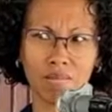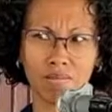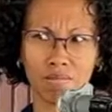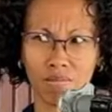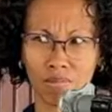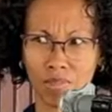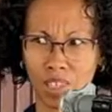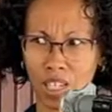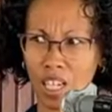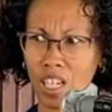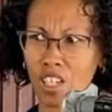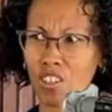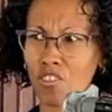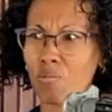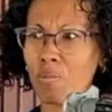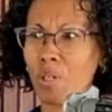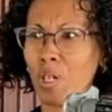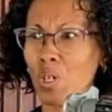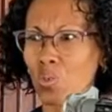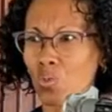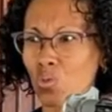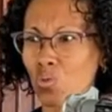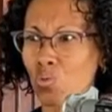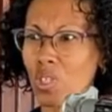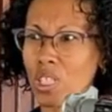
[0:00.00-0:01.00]
I have my
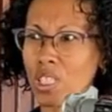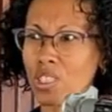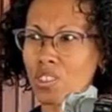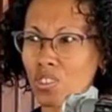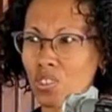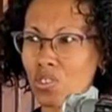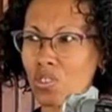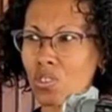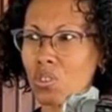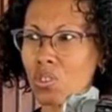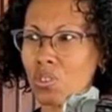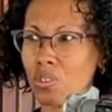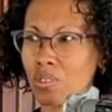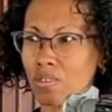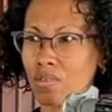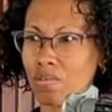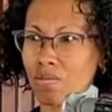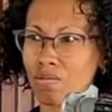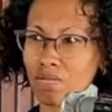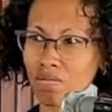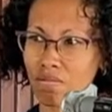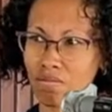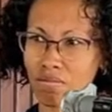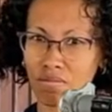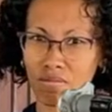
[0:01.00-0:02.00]
own ways too.
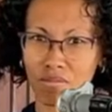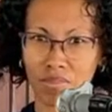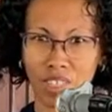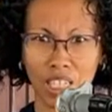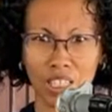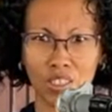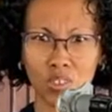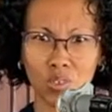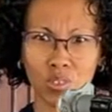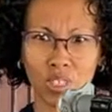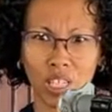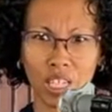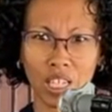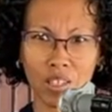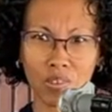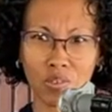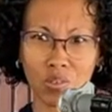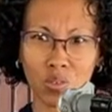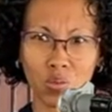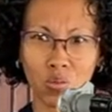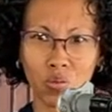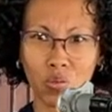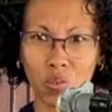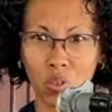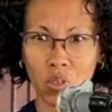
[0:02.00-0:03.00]
I don't have
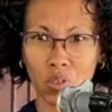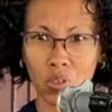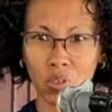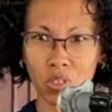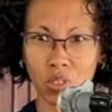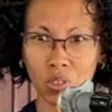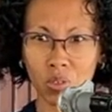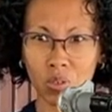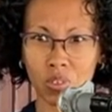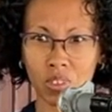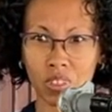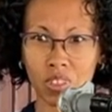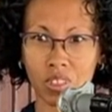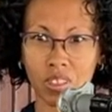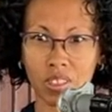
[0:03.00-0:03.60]
to follow yours.